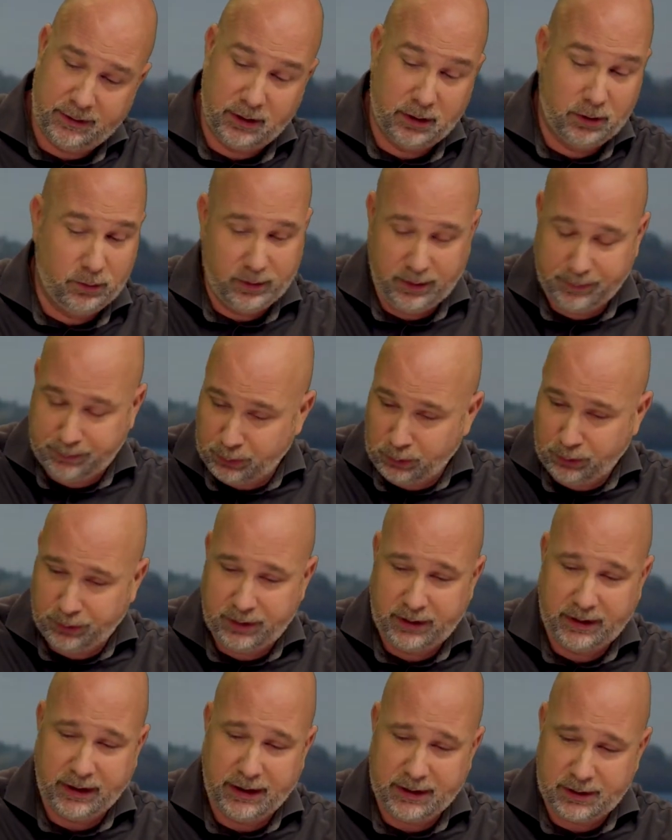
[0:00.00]
No, we pull the
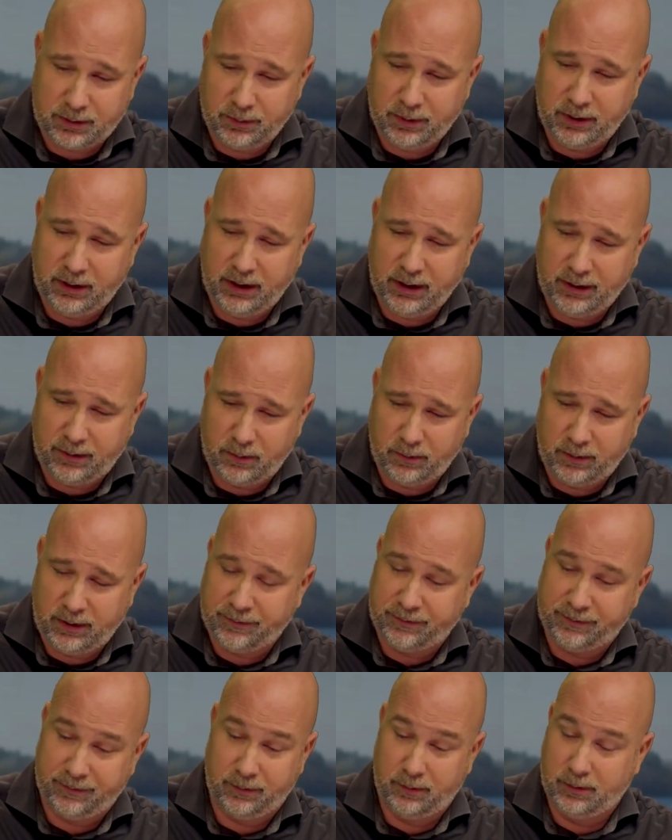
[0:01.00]
data we need
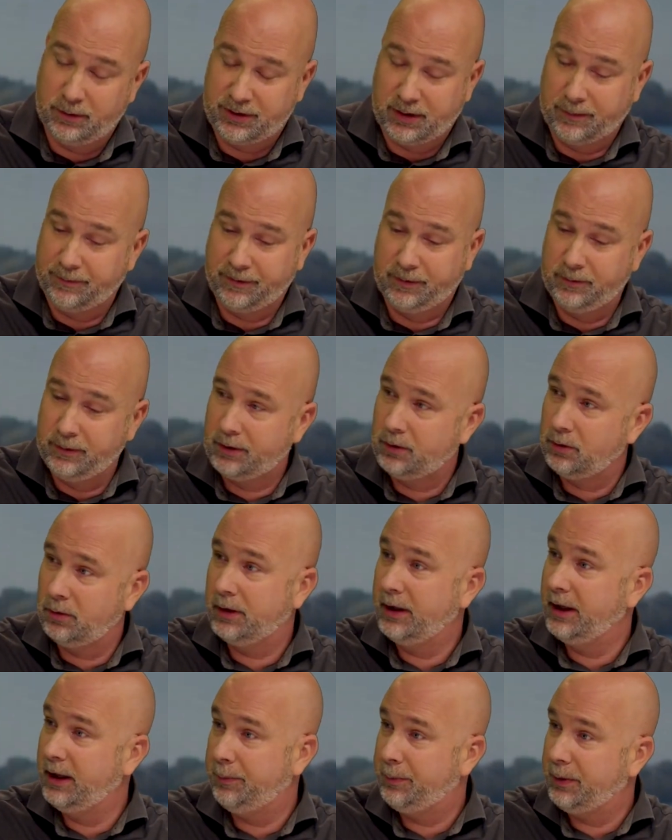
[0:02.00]
with something we call
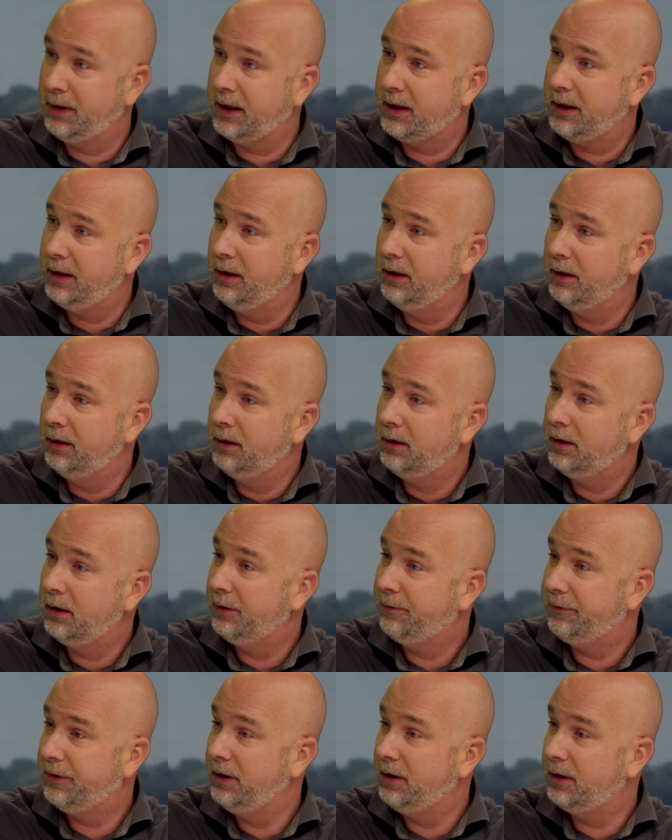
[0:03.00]
an API,
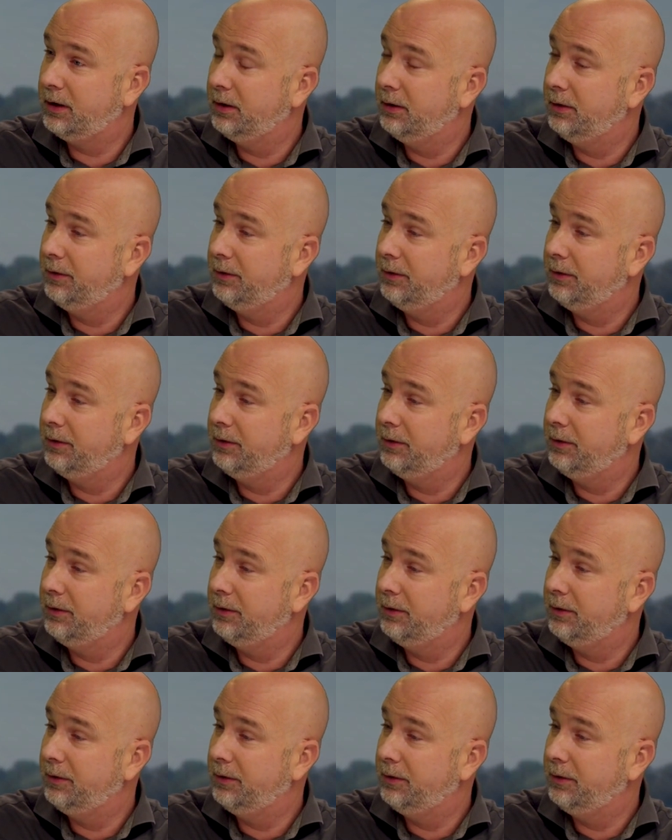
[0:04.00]
I think.